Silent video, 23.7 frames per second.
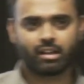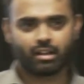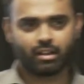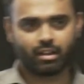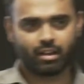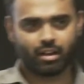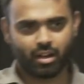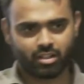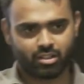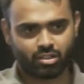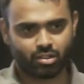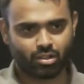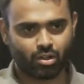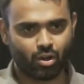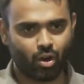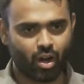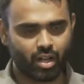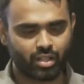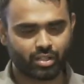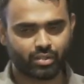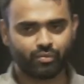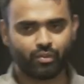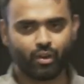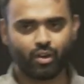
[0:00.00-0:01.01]
cuts
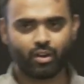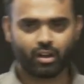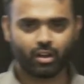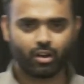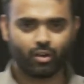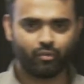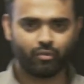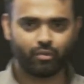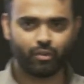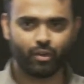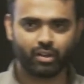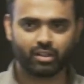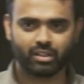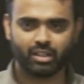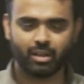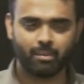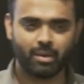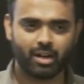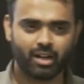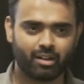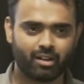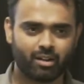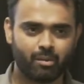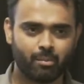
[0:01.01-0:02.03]
costs for them
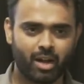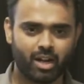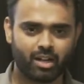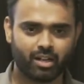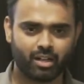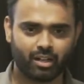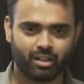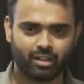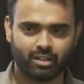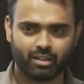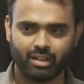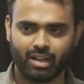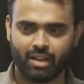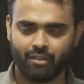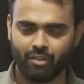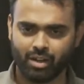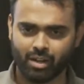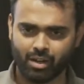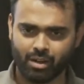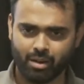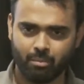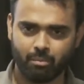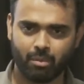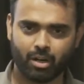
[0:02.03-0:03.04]
at a dramatic
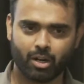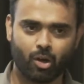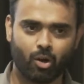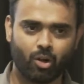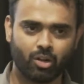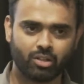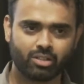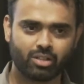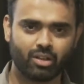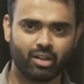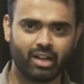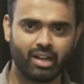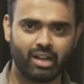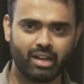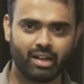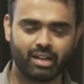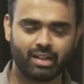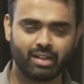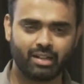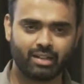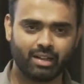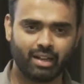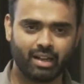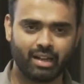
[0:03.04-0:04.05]
level, but also
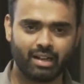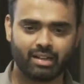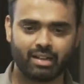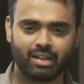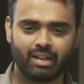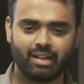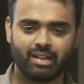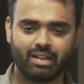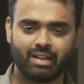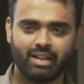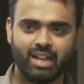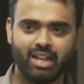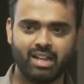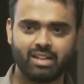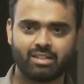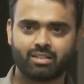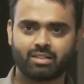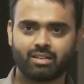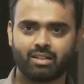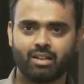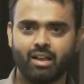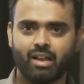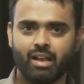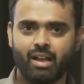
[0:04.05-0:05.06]

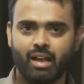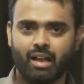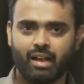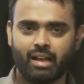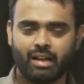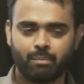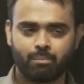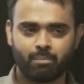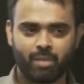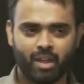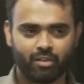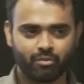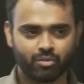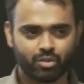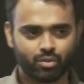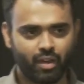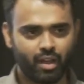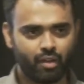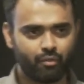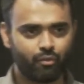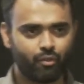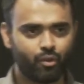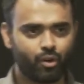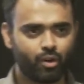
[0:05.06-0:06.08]
it paves
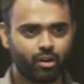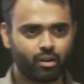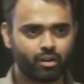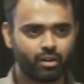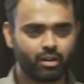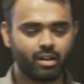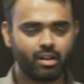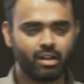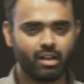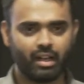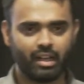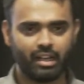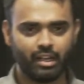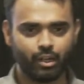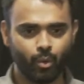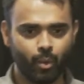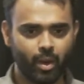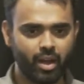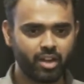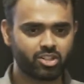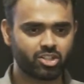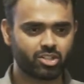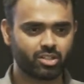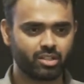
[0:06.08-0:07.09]
way for
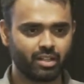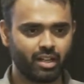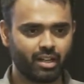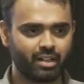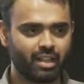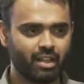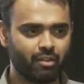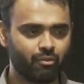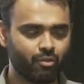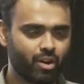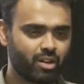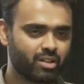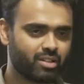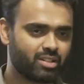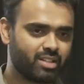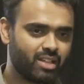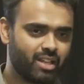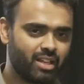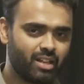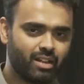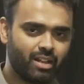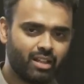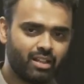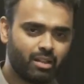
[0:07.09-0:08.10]
innovation that they have not
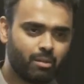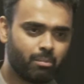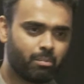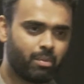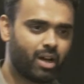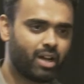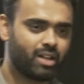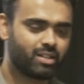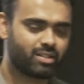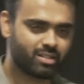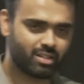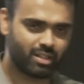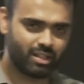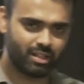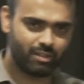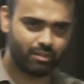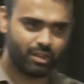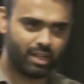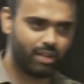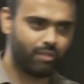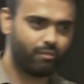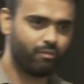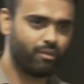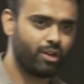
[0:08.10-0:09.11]
seen in the past
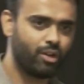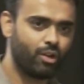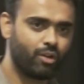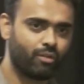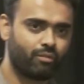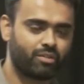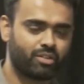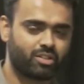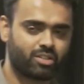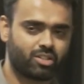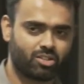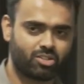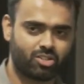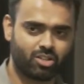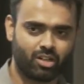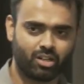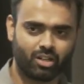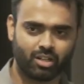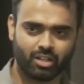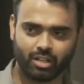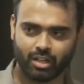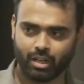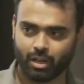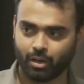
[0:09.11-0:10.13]
in video infrastructure
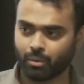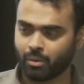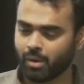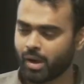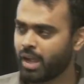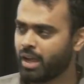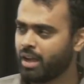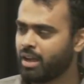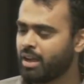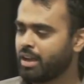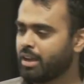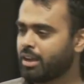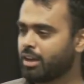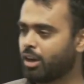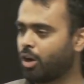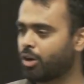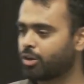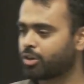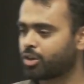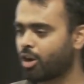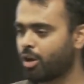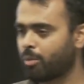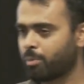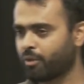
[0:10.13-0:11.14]
until now. On
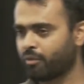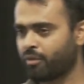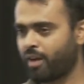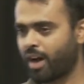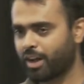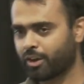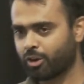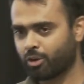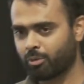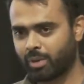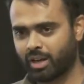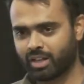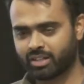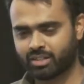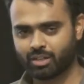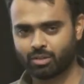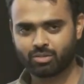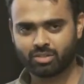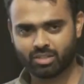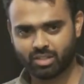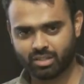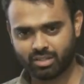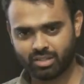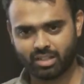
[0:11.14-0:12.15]
top of Hanno Base,
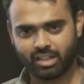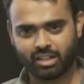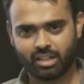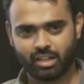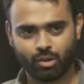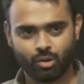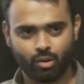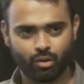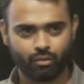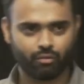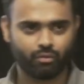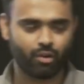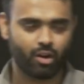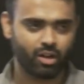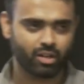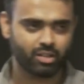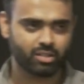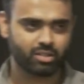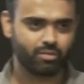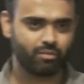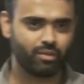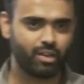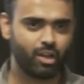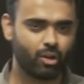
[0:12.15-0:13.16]
who's the CTO of
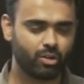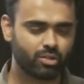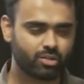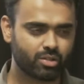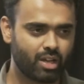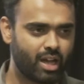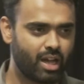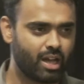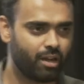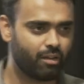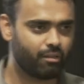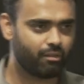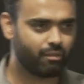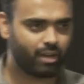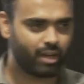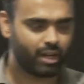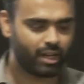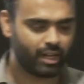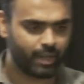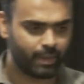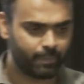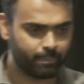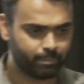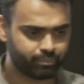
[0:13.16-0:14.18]
Fox, we also
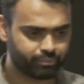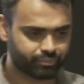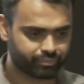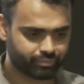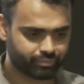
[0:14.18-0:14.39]
have